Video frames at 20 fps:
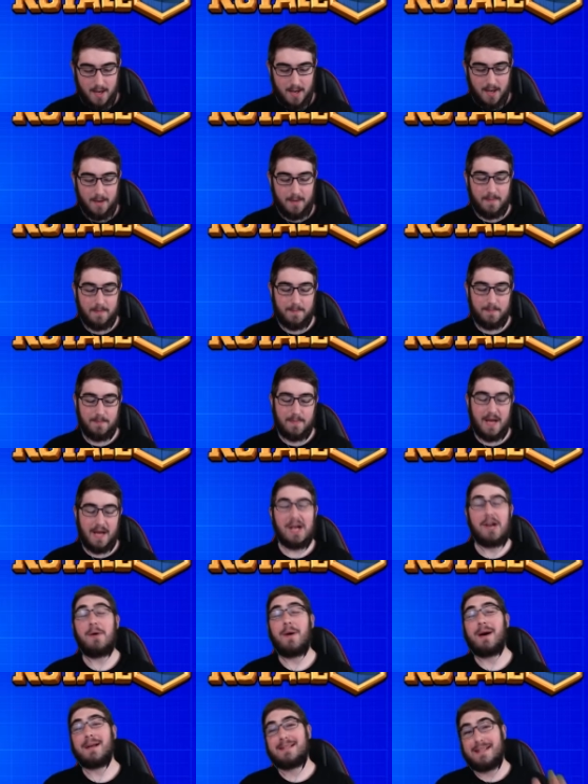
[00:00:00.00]
I
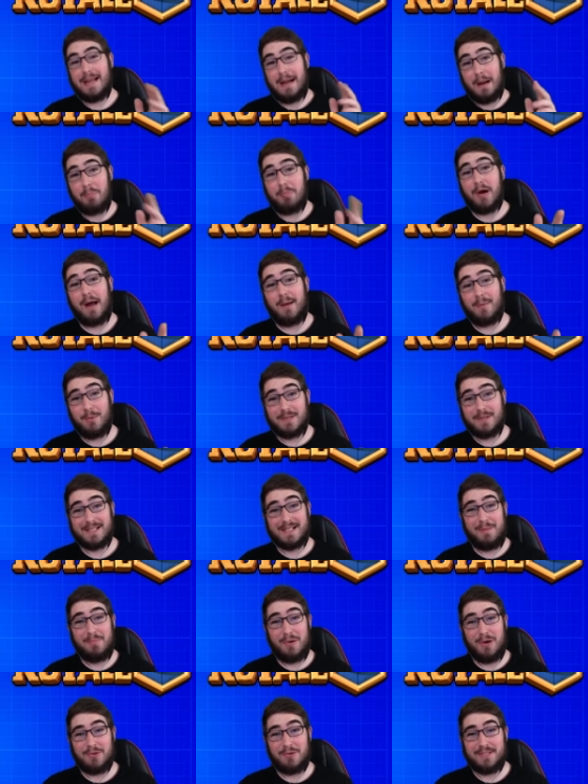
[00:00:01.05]
know I said I probably
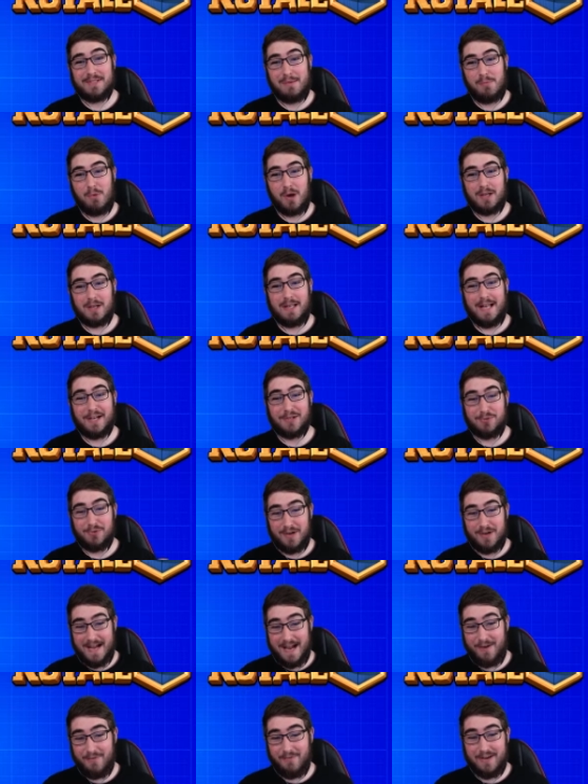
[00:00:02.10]
wasn't going to post any more Clash
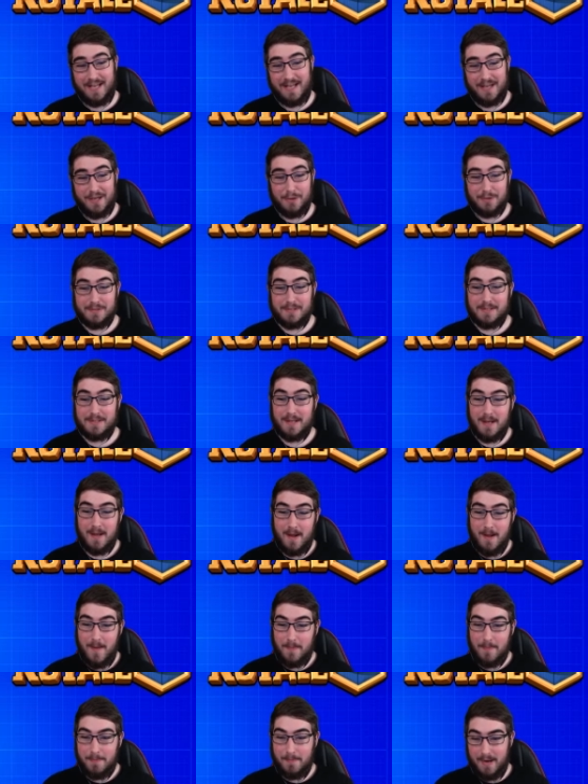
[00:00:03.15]
Royale videos,
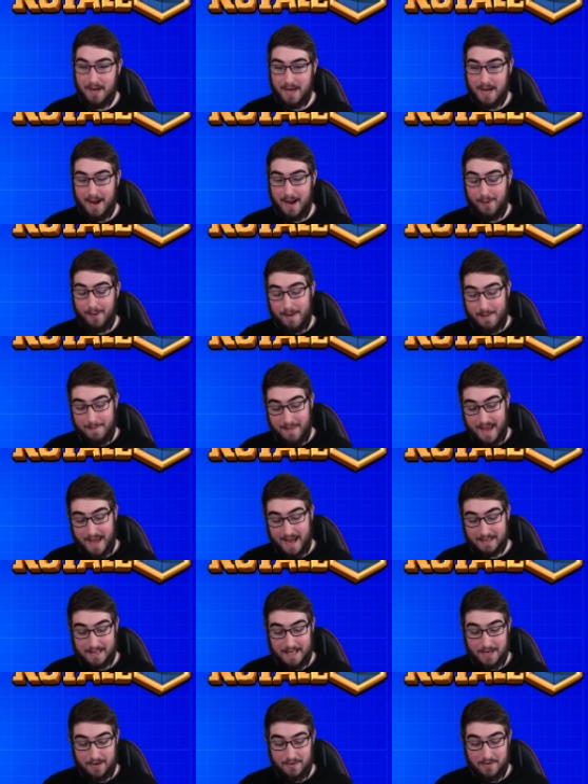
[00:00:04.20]
but I went
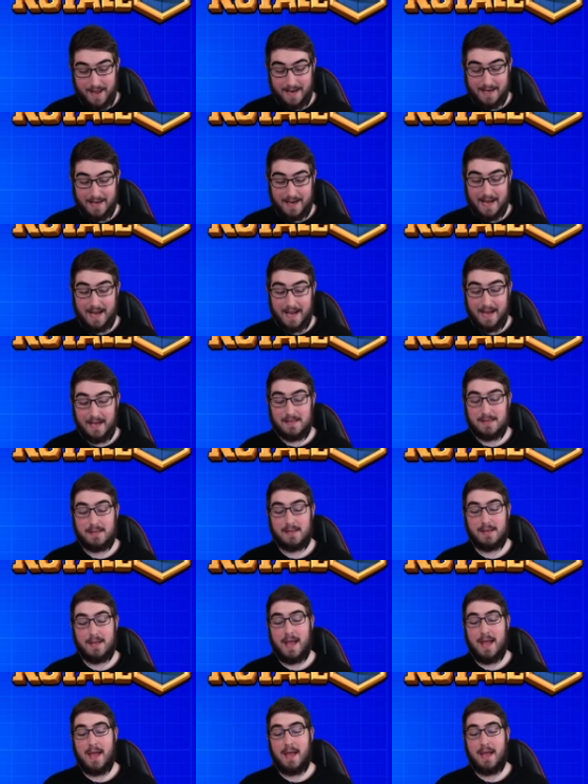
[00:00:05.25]
back later that
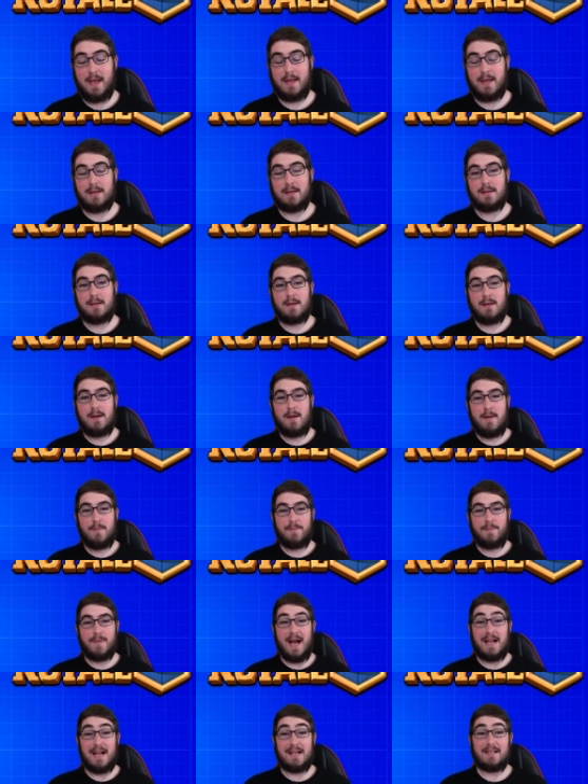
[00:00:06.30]
night and
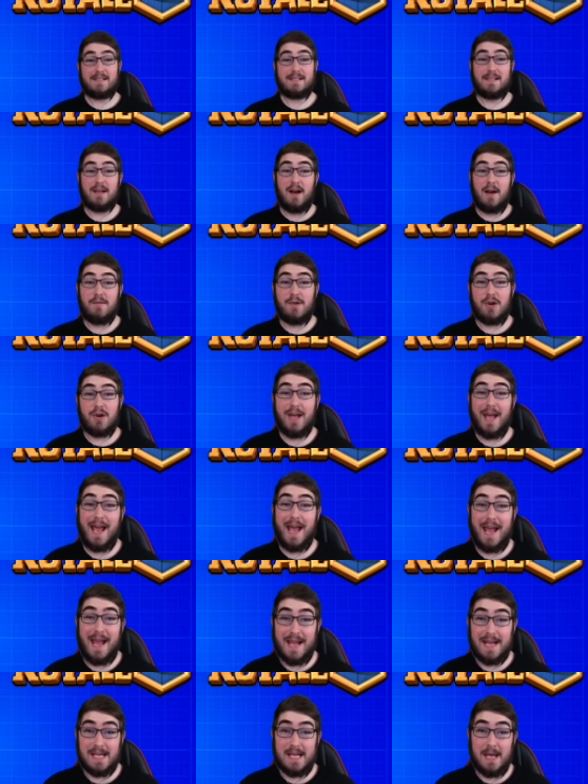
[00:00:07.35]
I discovered
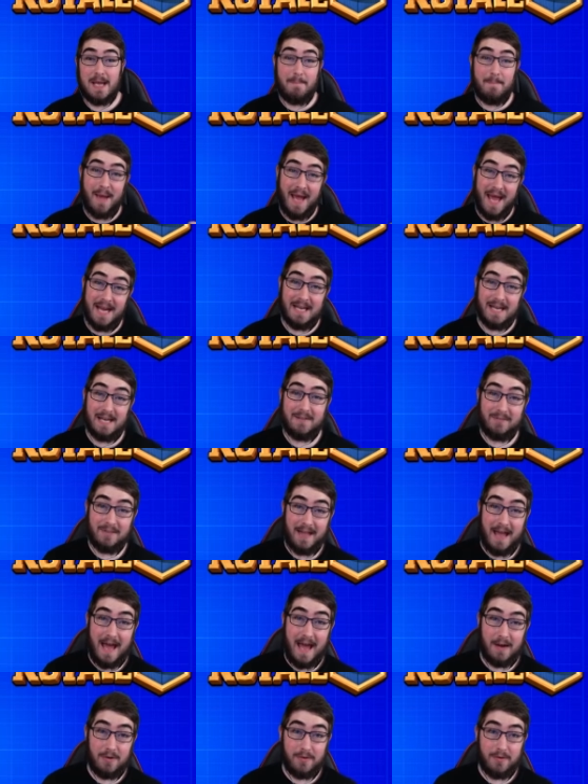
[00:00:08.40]
a competitive
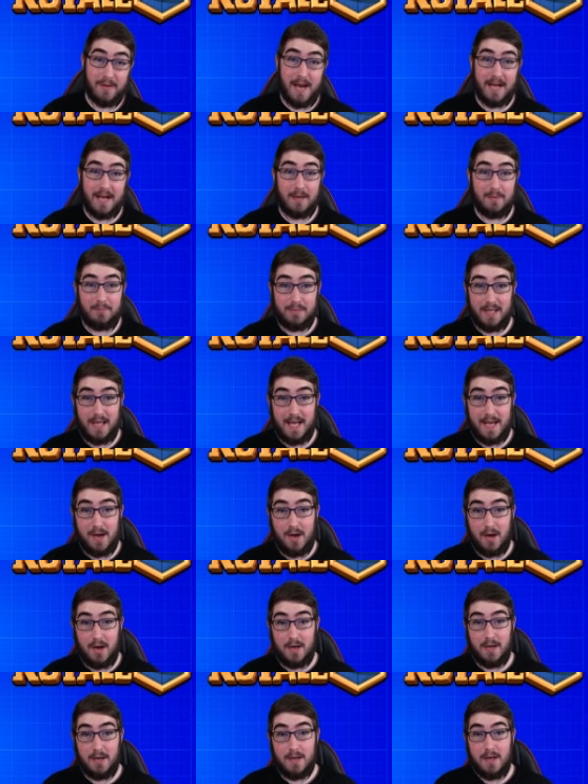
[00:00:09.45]
ladder that I could play
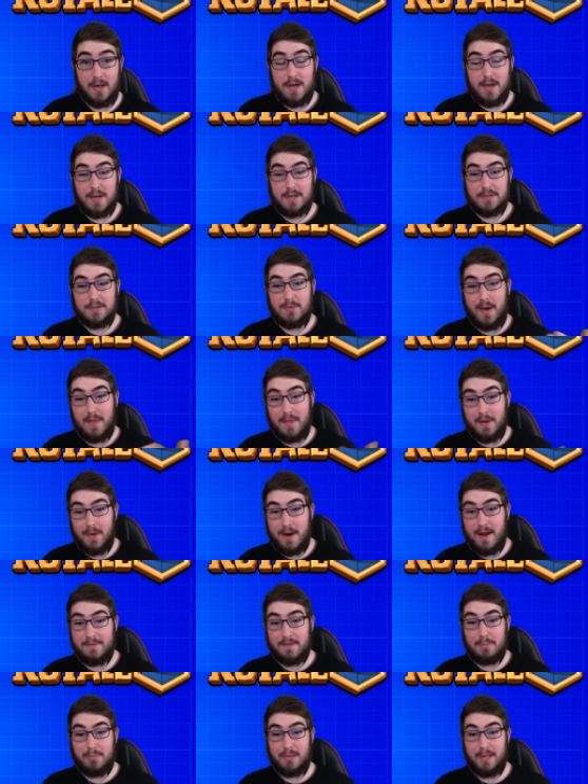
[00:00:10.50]
on, so I
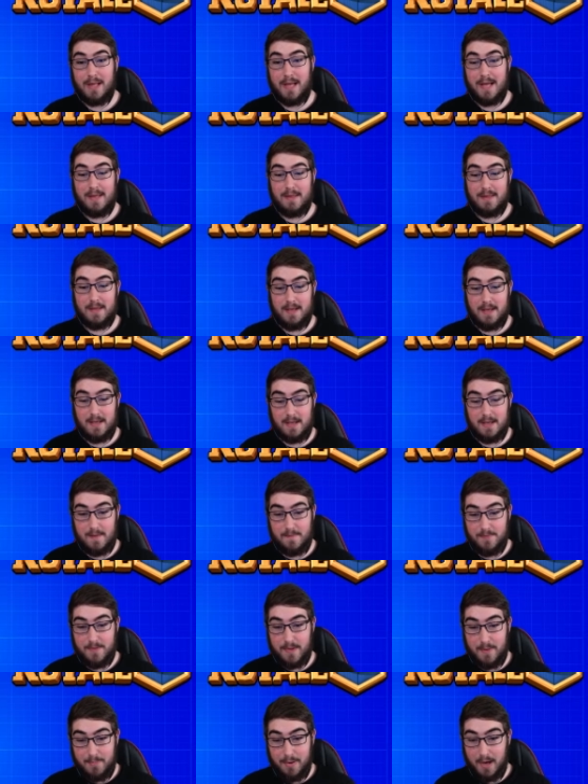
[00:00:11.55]
don't have to play
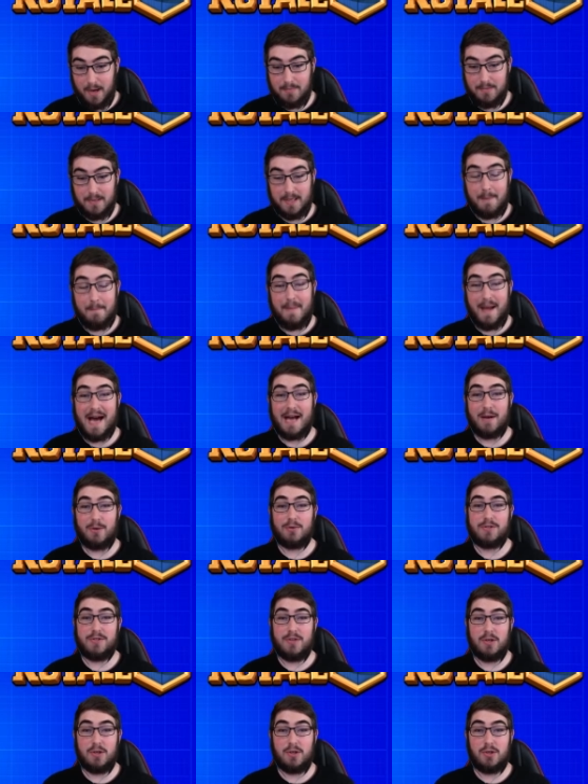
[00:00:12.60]
the public
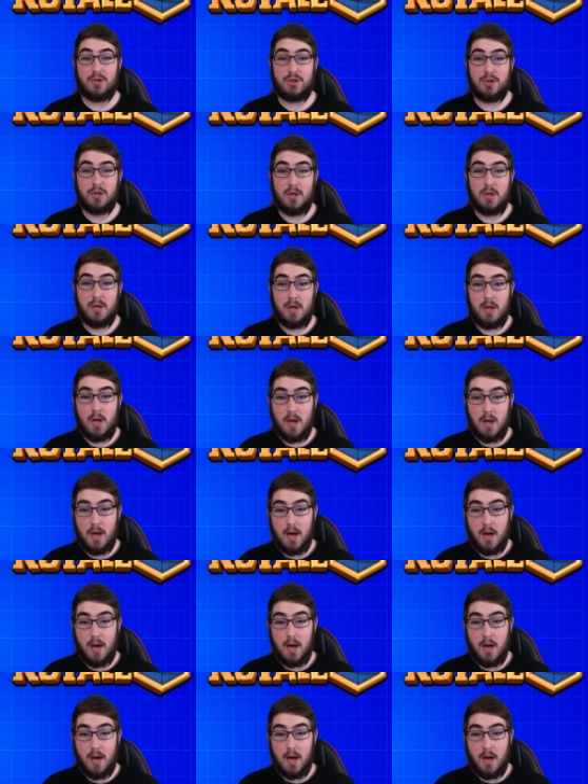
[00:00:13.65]
battle search.